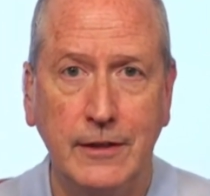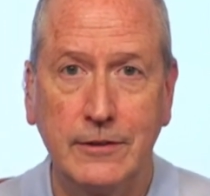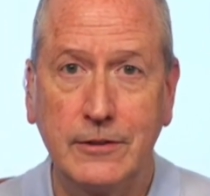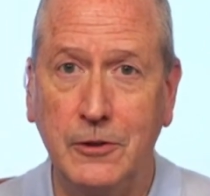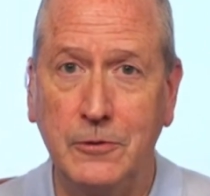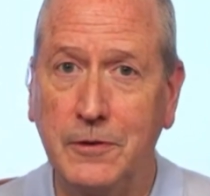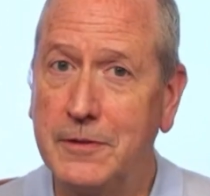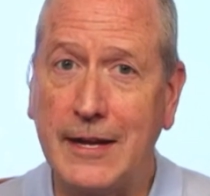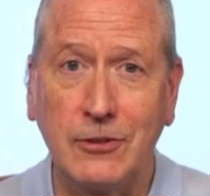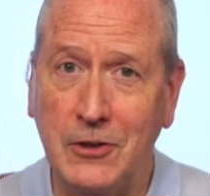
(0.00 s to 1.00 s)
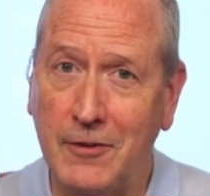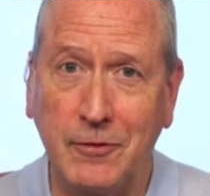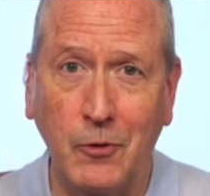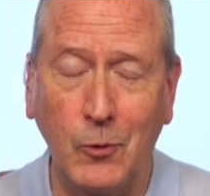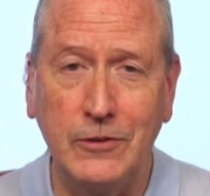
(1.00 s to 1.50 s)
So that's enough of
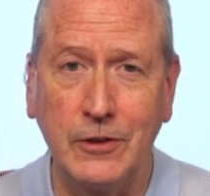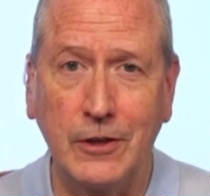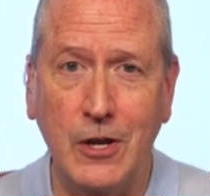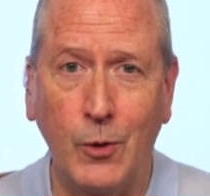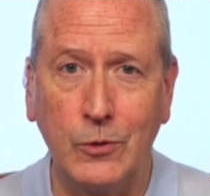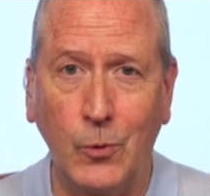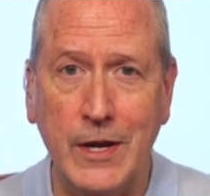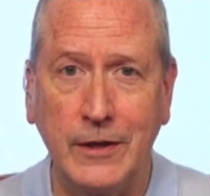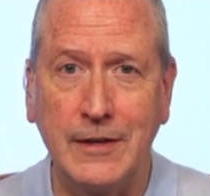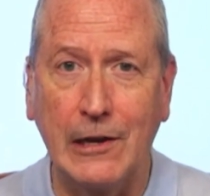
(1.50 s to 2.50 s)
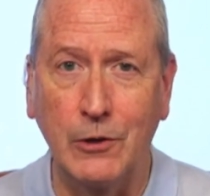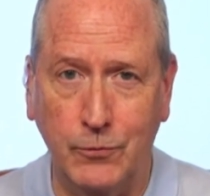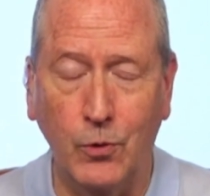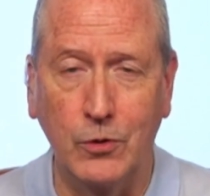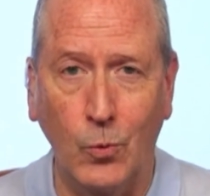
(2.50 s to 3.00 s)
a reason to go and win. I look
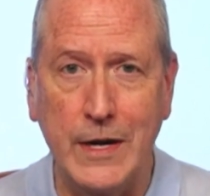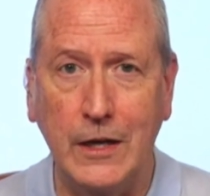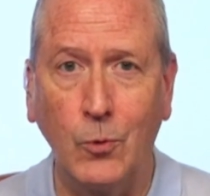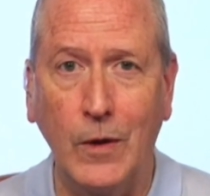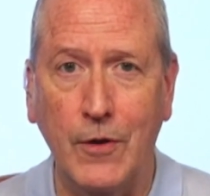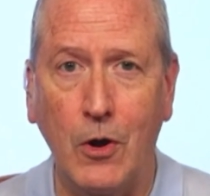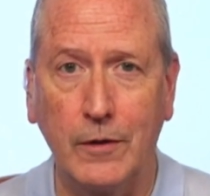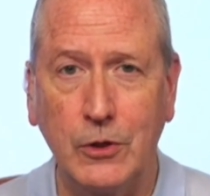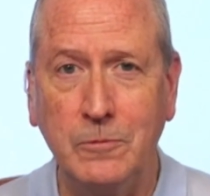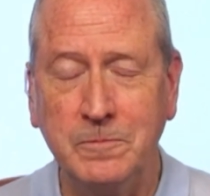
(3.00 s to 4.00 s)
forward to winning with all of you.